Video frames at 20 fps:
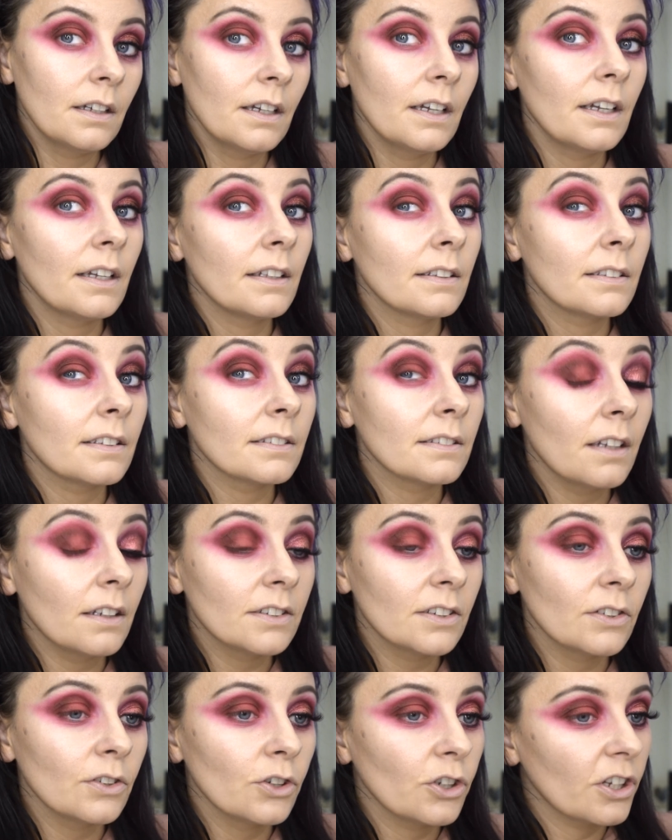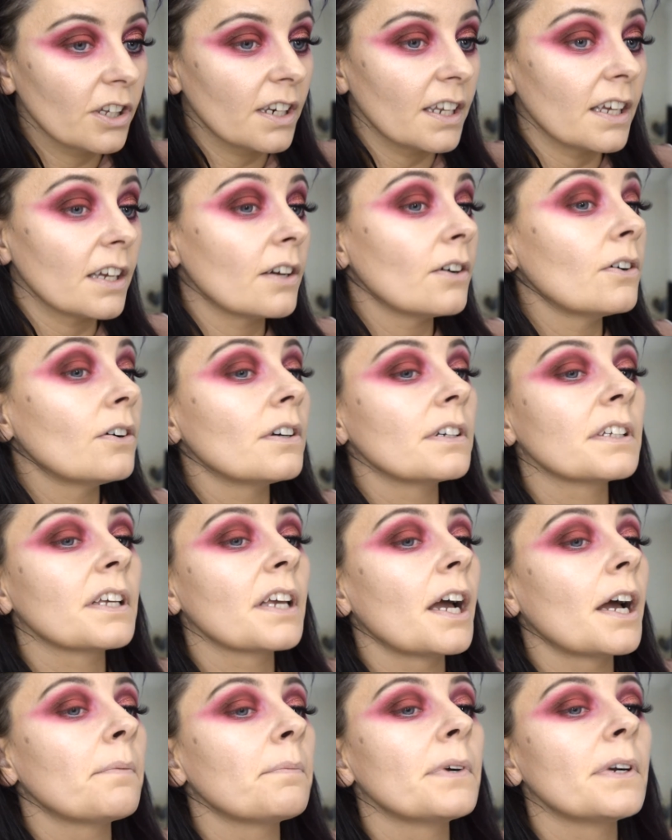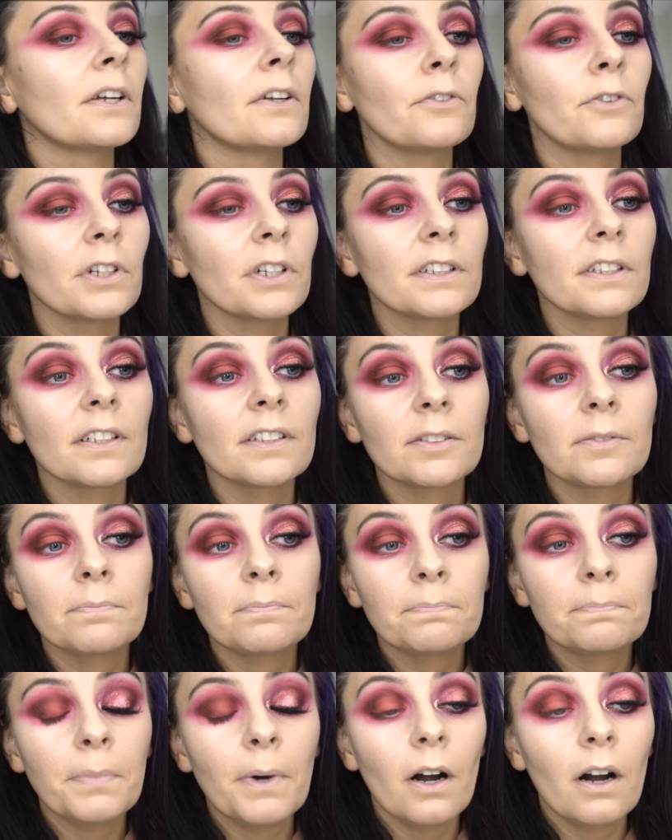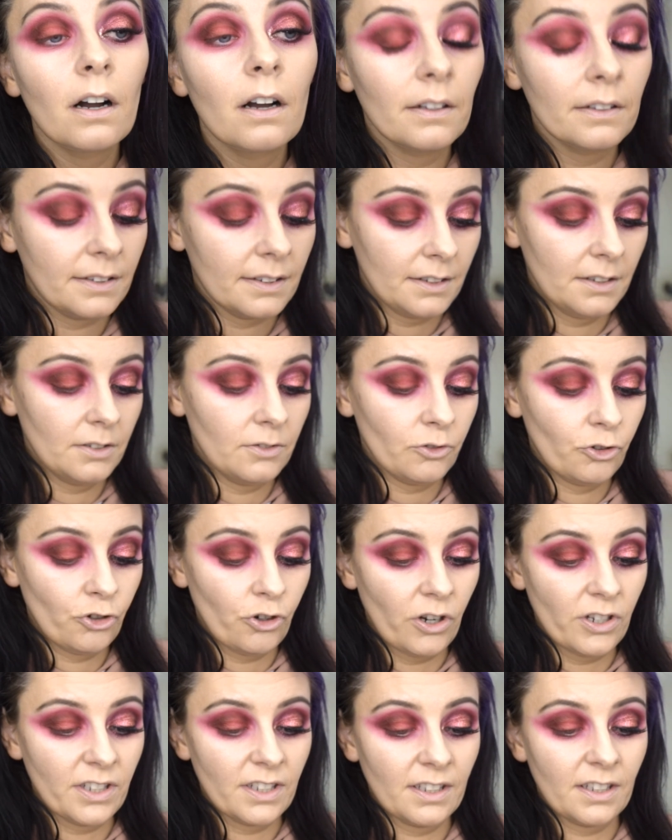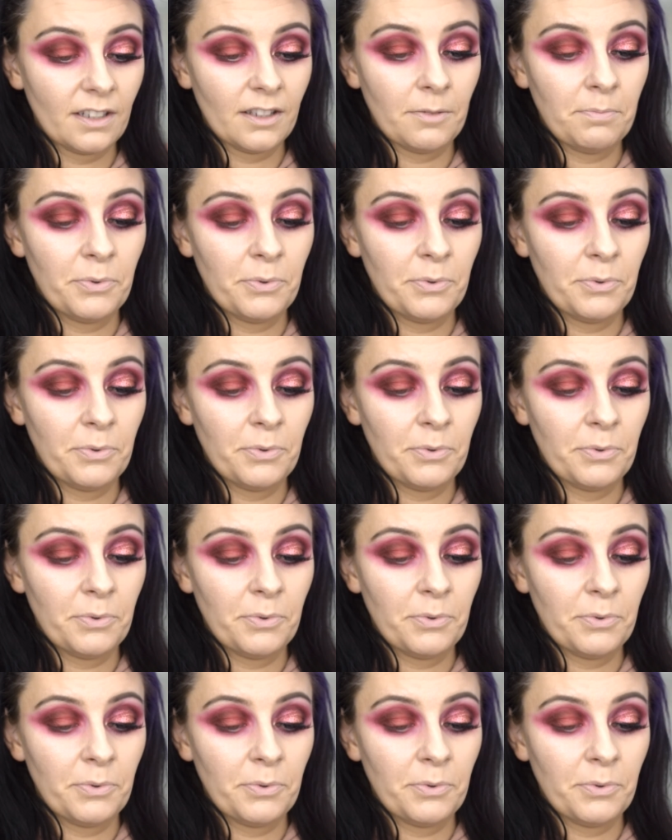It doesn't look great on camera, it really doesn't, but trust the